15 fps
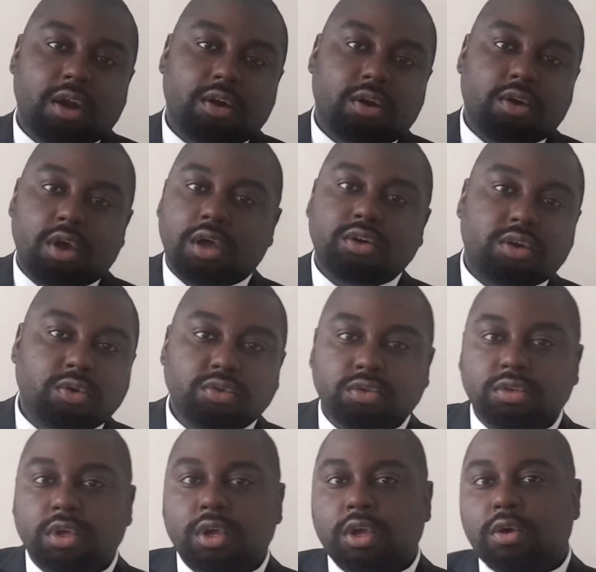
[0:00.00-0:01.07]
Learn
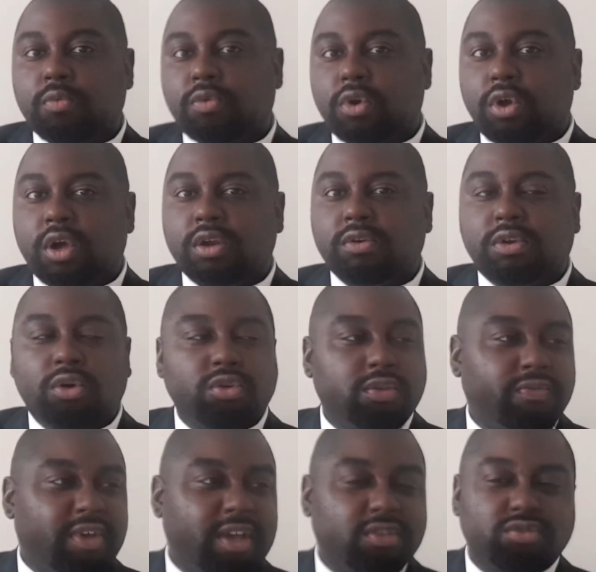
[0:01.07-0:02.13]
those
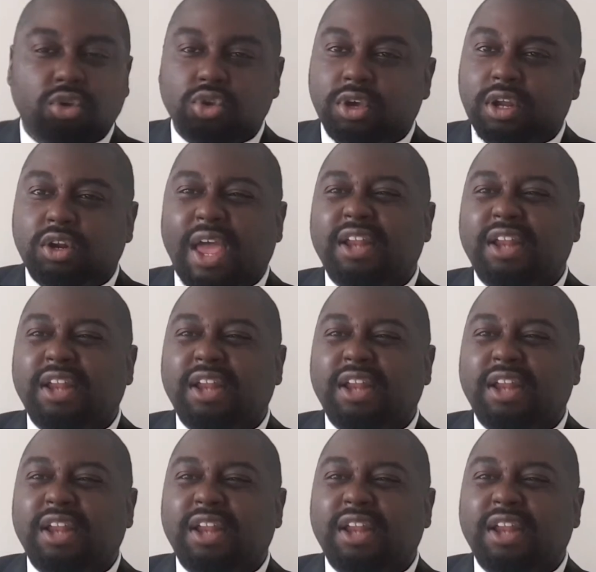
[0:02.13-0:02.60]
things so you can